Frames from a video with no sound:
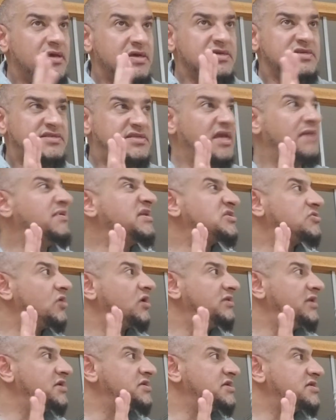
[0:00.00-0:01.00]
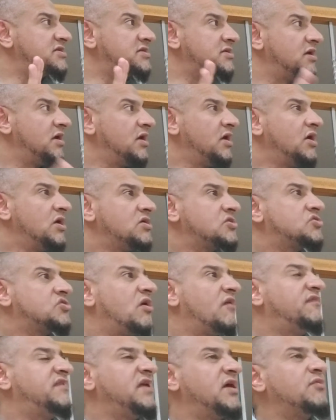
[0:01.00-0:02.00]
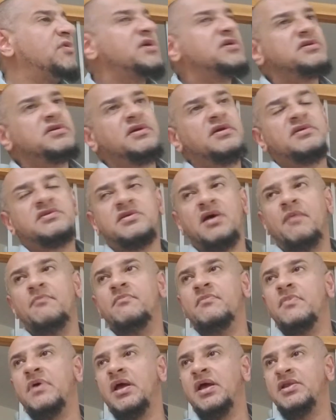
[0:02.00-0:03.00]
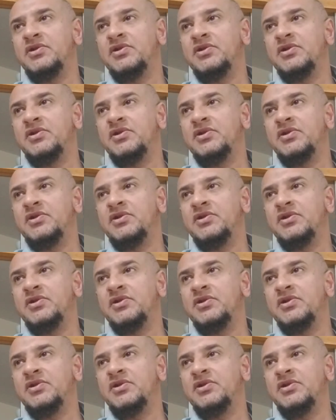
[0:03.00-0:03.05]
Semen is not najis. So if there were some